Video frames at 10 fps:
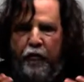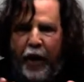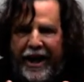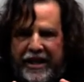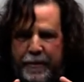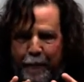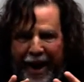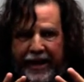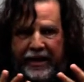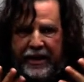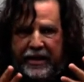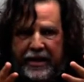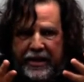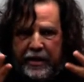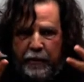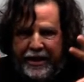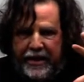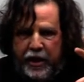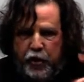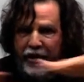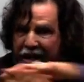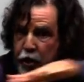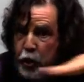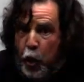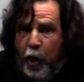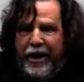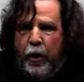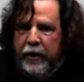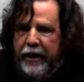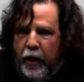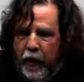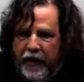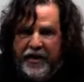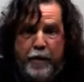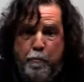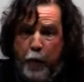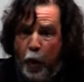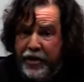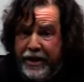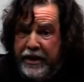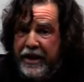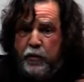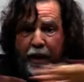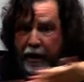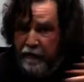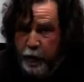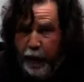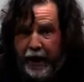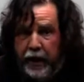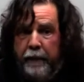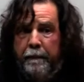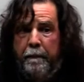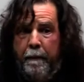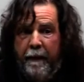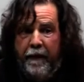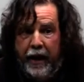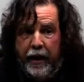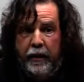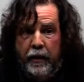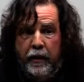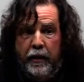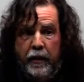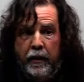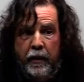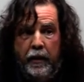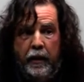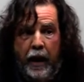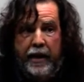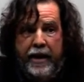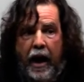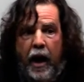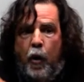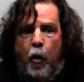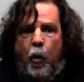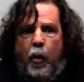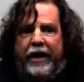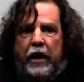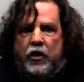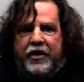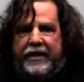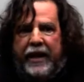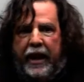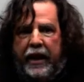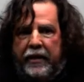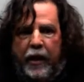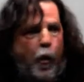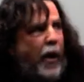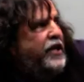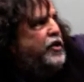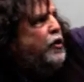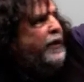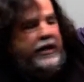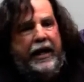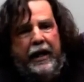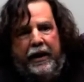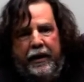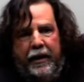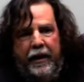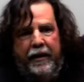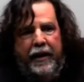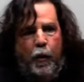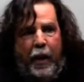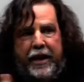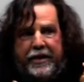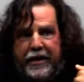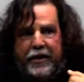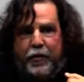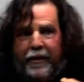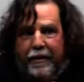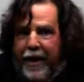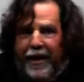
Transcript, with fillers: for expanding this civilization, destroying all the others, imposing this one everywhere, okay? And now we cannot say the West is over there. The West is